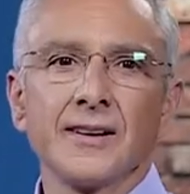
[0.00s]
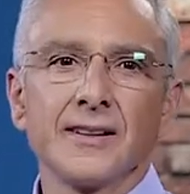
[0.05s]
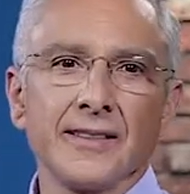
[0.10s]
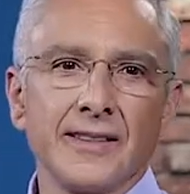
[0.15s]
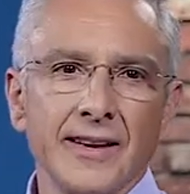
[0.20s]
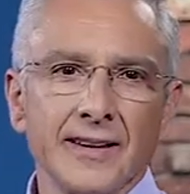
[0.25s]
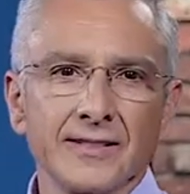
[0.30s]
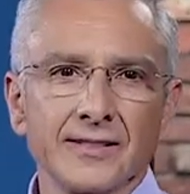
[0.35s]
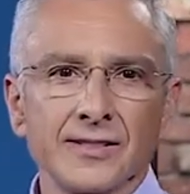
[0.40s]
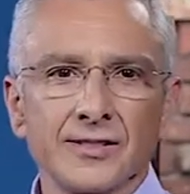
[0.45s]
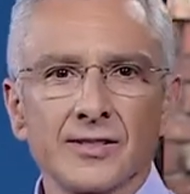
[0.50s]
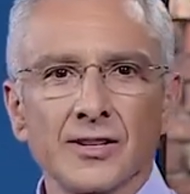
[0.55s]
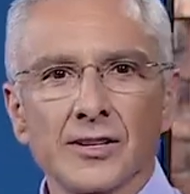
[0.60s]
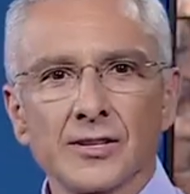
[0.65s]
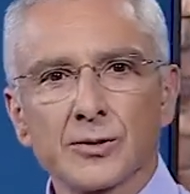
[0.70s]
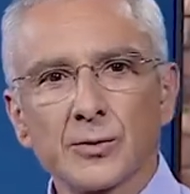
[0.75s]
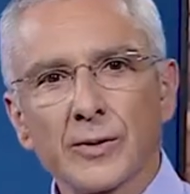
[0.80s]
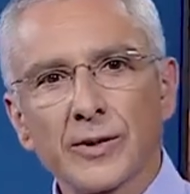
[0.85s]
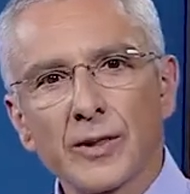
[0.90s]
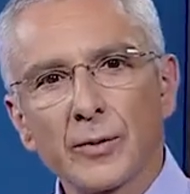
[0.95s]
The
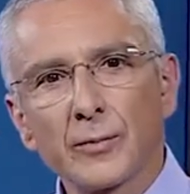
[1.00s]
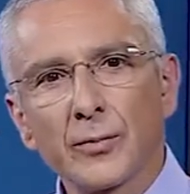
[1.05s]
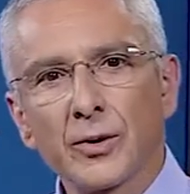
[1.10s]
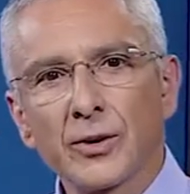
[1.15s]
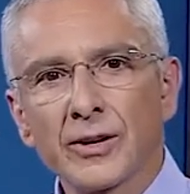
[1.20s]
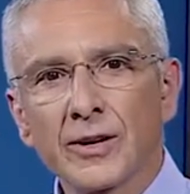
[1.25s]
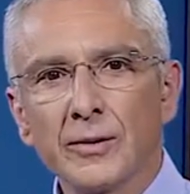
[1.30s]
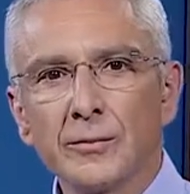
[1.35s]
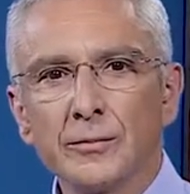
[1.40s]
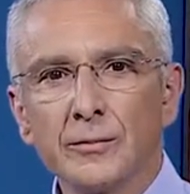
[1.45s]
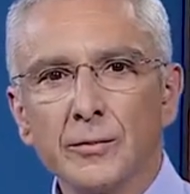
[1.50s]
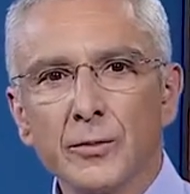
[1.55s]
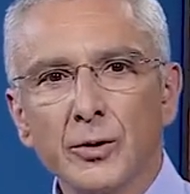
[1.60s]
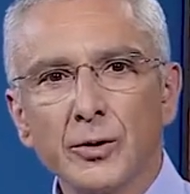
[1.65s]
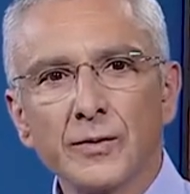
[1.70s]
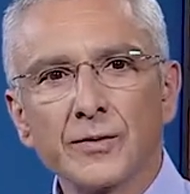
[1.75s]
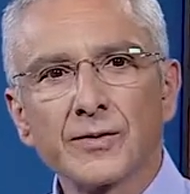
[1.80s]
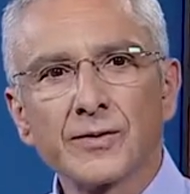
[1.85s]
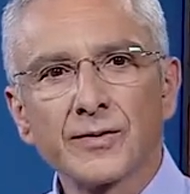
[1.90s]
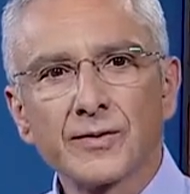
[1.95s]
exercise where the body
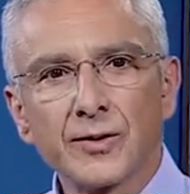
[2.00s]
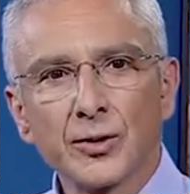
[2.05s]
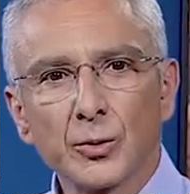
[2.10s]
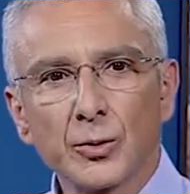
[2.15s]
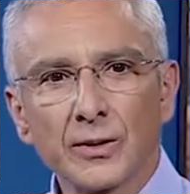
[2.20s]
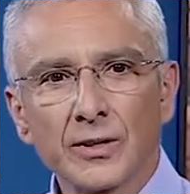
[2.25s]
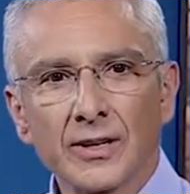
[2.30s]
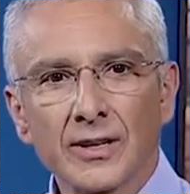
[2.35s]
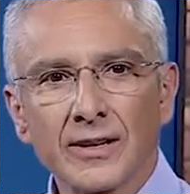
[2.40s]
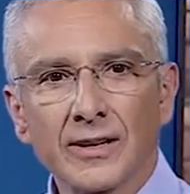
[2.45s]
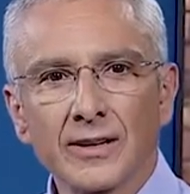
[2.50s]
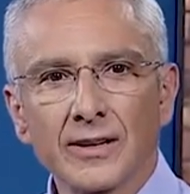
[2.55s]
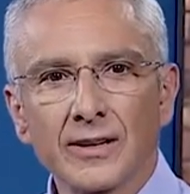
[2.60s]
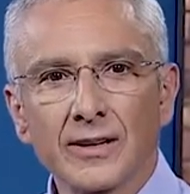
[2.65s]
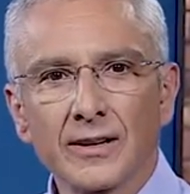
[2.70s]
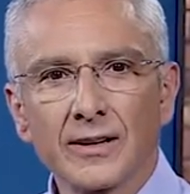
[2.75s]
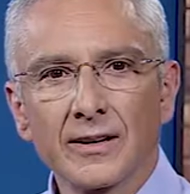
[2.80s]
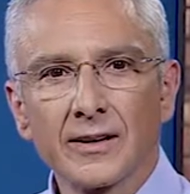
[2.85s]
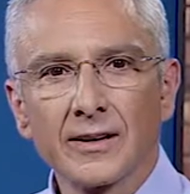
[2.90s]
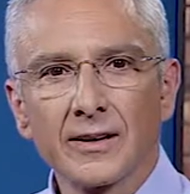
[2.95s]
moves fluidly,
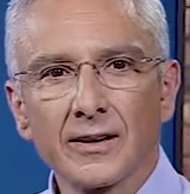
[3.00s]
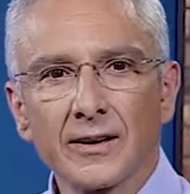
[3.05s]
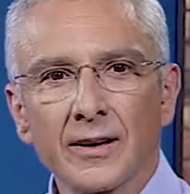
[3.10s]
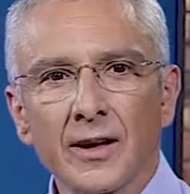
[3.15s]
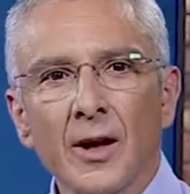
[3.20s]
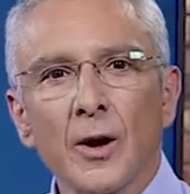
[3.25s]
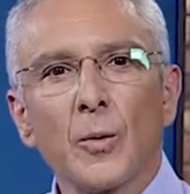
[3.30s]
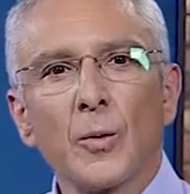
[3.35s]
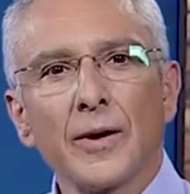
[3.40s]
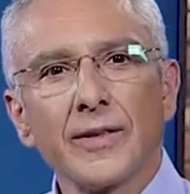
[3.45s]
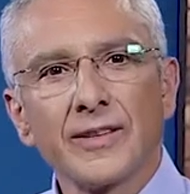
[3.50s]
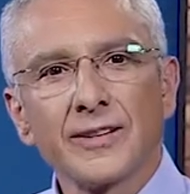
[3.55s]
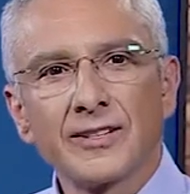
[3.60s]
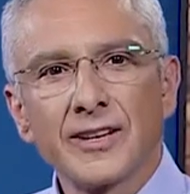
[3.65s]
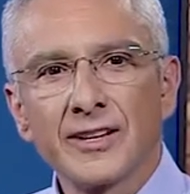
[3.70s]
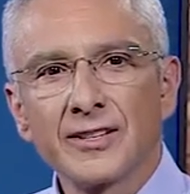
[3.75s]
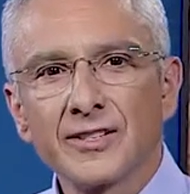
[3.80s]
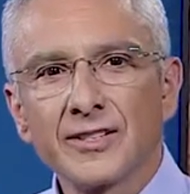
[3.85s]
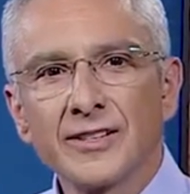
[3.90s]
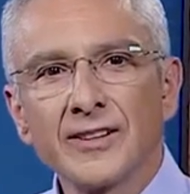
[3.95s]
where the
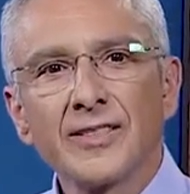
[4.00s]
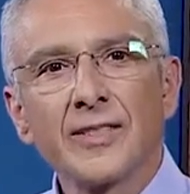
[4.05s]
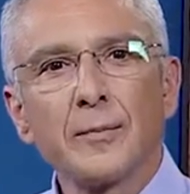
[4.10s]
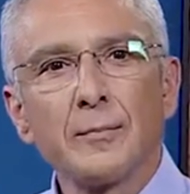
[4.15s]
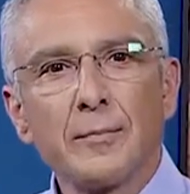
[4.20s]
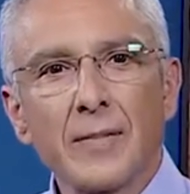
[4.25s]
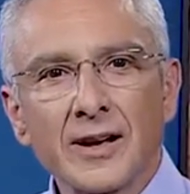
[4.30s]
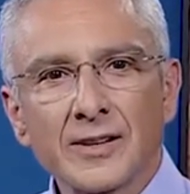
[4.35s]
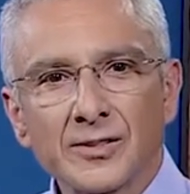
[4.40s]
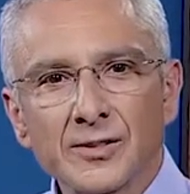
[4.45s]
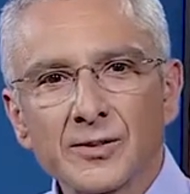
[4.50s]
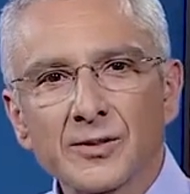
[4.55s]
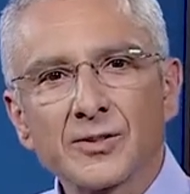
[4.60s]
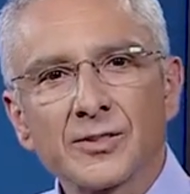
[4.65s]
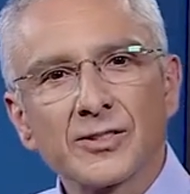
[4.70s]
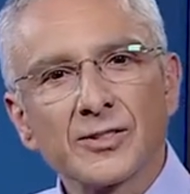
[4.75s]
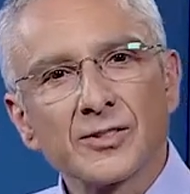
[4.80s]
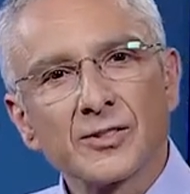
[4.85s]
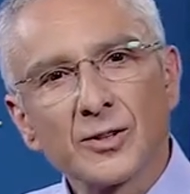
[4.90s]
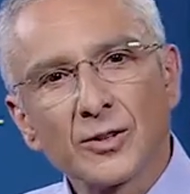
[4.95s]
tension in the muscles
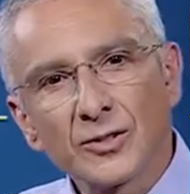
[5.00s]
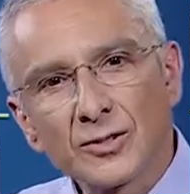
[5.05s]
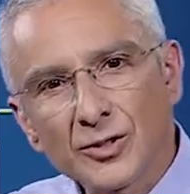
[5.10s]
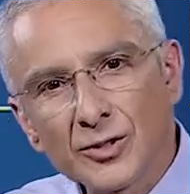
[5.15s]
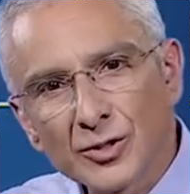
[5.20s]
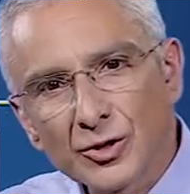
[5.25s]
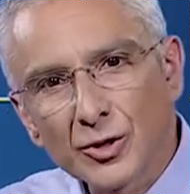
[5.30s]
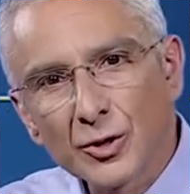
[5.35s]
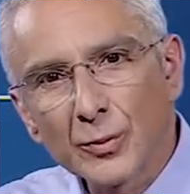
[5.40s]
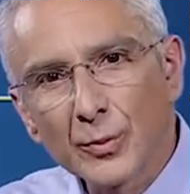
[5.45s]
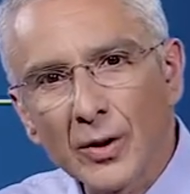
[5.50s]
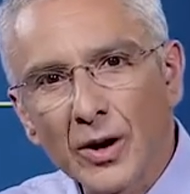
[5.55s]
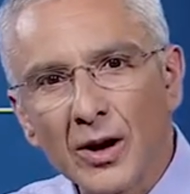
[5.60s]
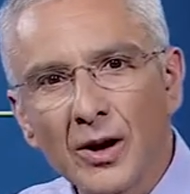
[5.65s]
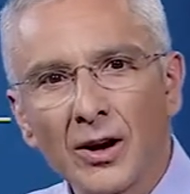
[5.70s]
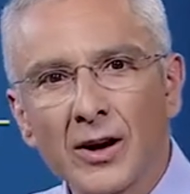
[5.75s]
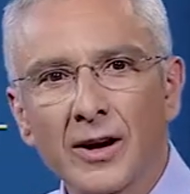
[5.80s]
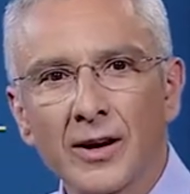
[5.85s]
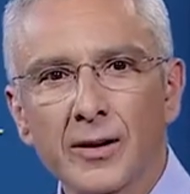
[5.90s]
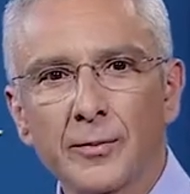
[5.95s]
is not super
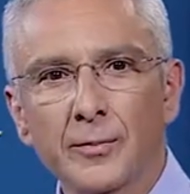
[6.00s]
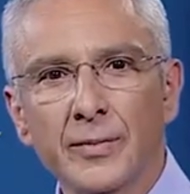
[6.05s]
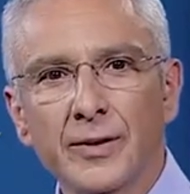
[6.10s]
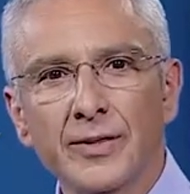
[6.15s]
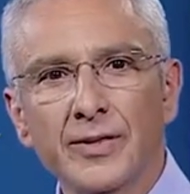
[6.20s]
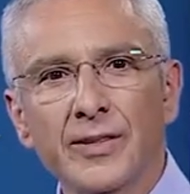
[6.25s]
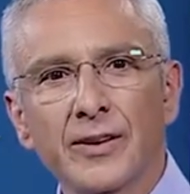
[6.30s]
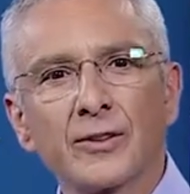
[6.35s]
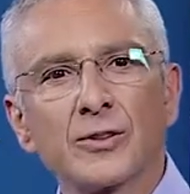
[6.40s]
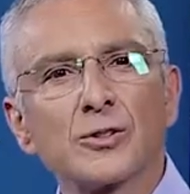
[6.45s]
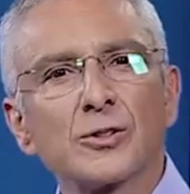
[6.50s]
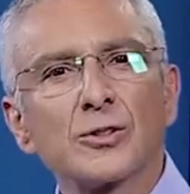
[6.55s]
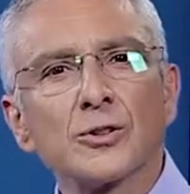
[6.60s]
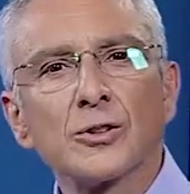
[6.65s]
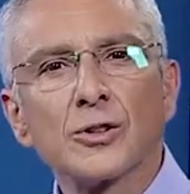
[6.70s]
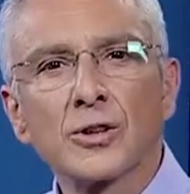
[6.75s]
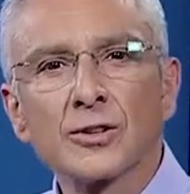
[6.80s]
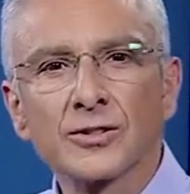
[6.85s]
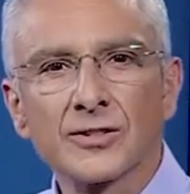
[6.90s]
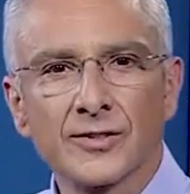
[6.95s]
high, but there is
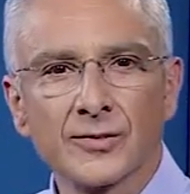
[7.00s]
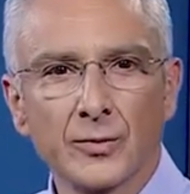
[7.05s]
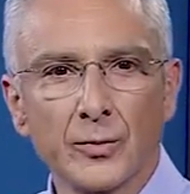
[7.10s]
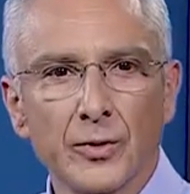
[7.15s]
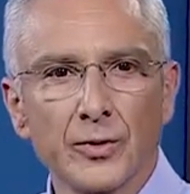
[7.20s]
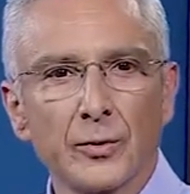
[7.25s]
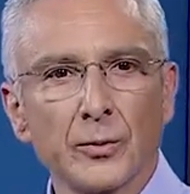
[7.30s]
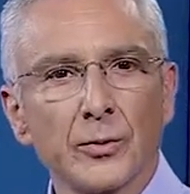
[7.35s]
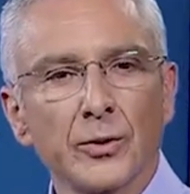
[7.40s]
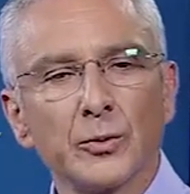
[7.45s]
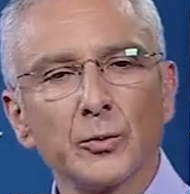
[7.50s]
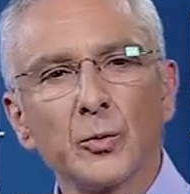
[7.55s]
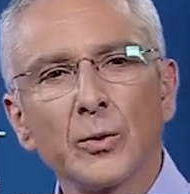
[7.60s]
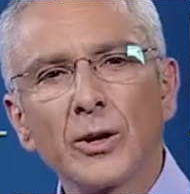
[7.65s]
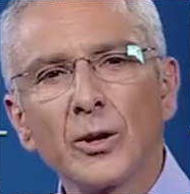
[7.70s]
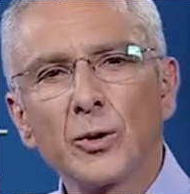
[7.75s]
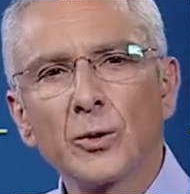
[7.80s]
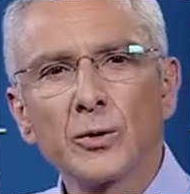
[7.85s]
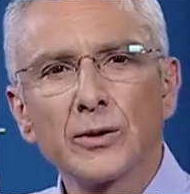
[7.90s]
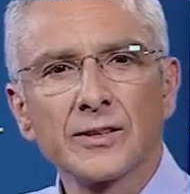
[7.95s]
lots of movement. We
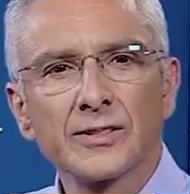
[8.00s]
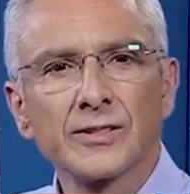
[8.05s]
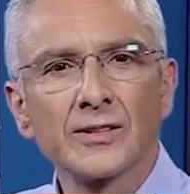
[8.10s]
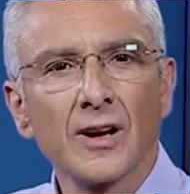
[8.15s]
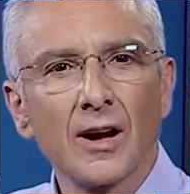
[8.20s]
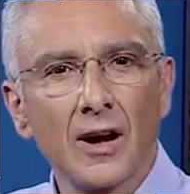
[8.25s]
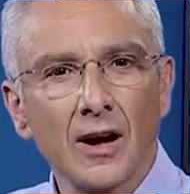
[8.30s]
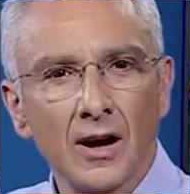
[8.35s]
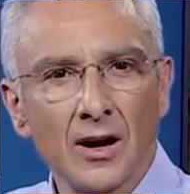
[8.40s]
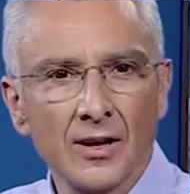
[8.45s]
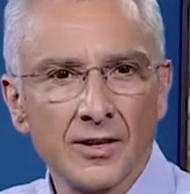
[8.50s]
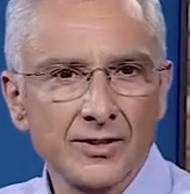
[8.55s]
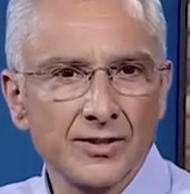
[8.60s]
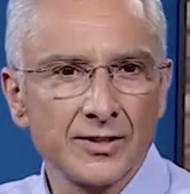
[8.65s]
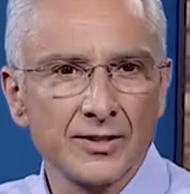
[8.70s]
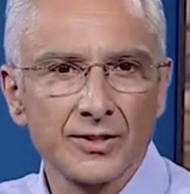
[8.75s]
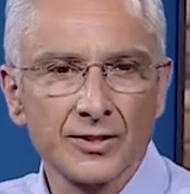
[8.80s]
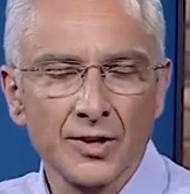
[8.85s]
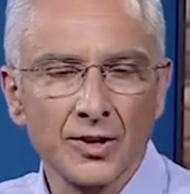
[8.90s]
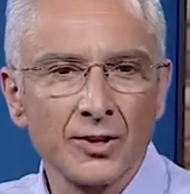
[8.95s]
call this
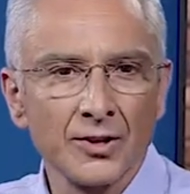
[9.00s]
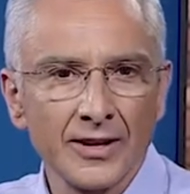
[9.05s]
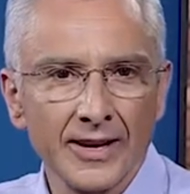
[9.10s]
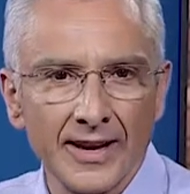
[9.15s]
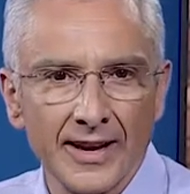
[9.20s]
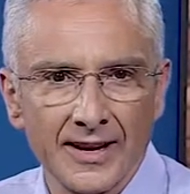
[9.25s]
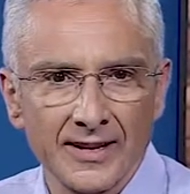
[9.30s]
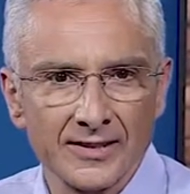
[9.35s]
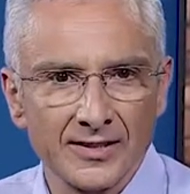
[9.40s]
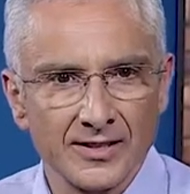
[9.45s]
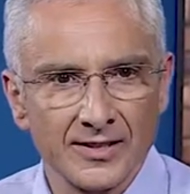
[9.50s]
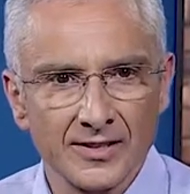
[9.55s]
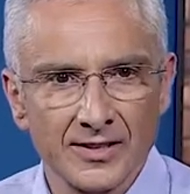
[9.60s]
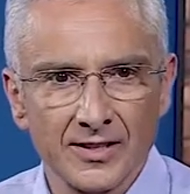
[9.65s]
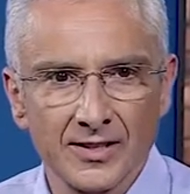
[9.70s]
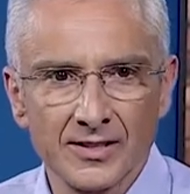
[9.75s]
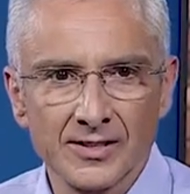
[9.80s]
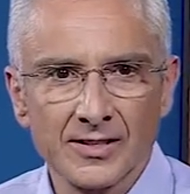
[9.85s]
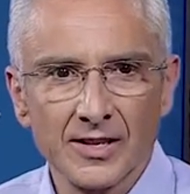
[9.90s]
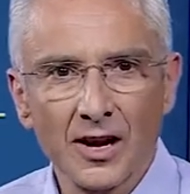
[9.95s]
isotonic
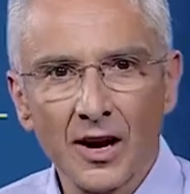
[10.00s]
exercise.